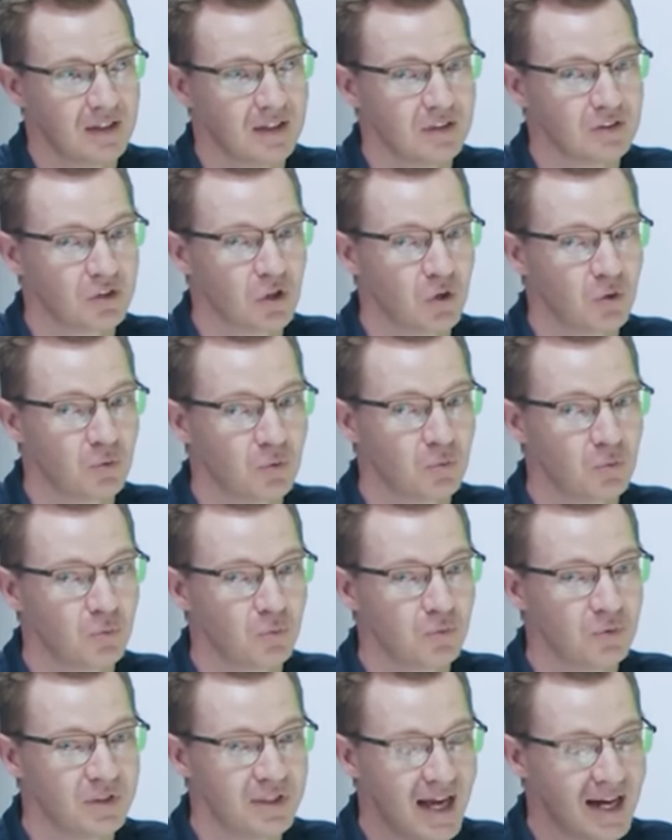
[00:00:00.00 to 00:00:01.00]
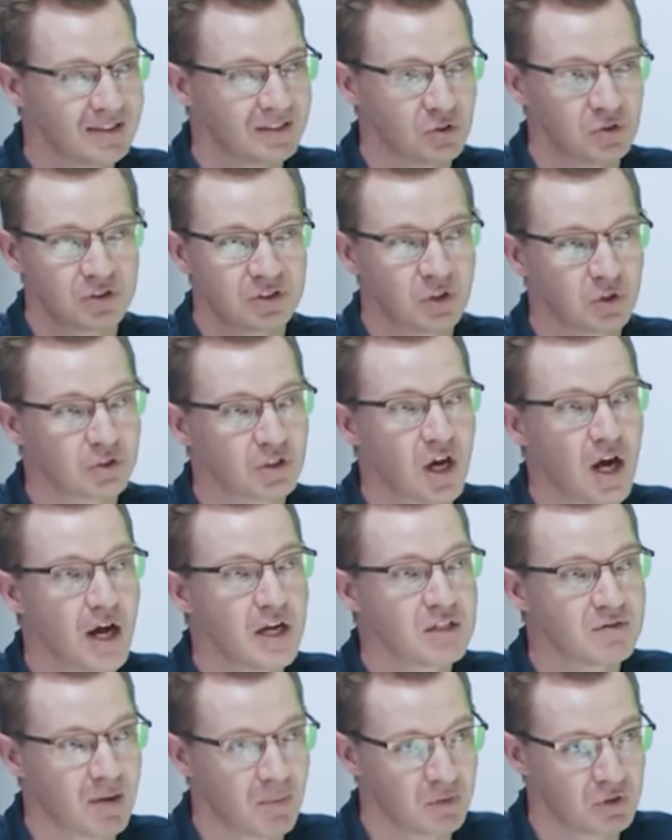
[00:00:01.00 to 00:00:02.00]
So yes, there's still
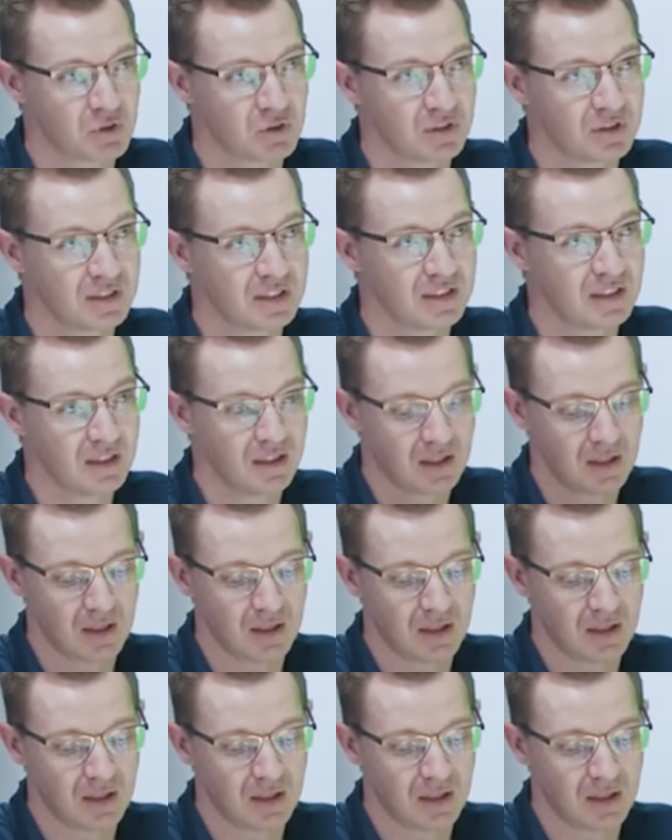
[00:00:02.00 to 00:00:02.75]
tons of opportunity.